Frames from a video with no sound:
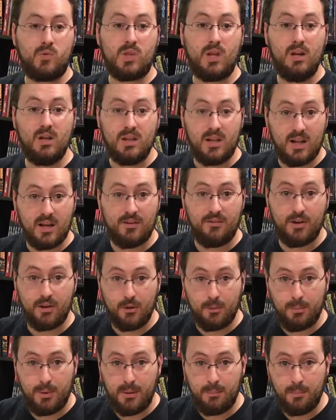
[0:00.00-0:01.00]
lot of
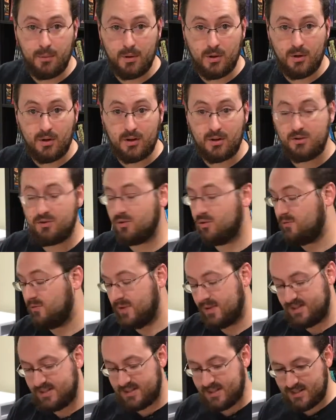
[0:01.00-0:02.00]
other people are, so if
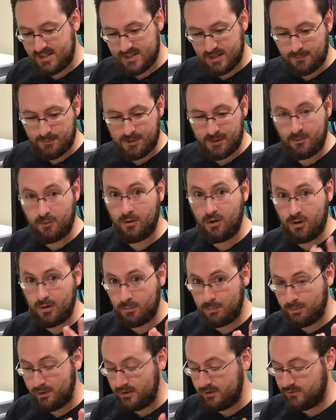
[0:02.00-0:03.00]
I say something
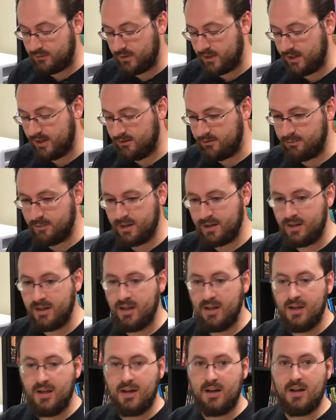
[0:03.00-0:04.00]
wrong, please forgive me.
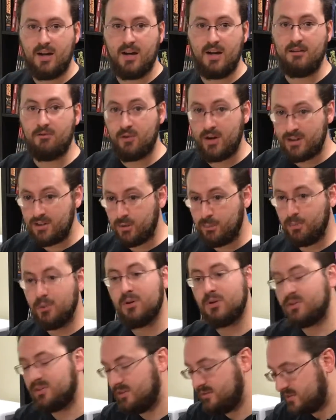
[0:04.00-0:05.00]
I've read the
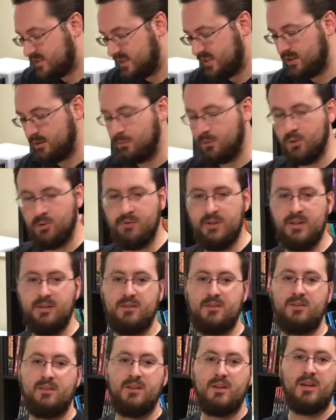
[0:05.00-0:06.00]
books, I've seen the
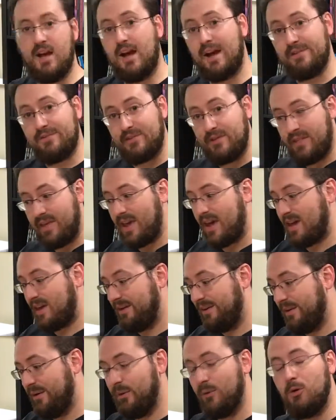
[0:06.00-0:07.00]
movies. After
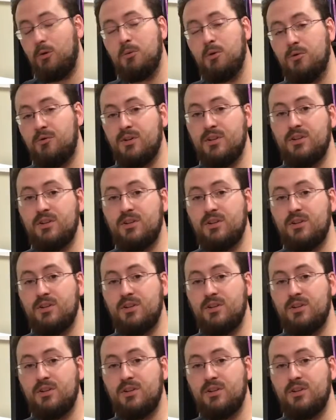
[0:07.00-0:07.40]
that, we move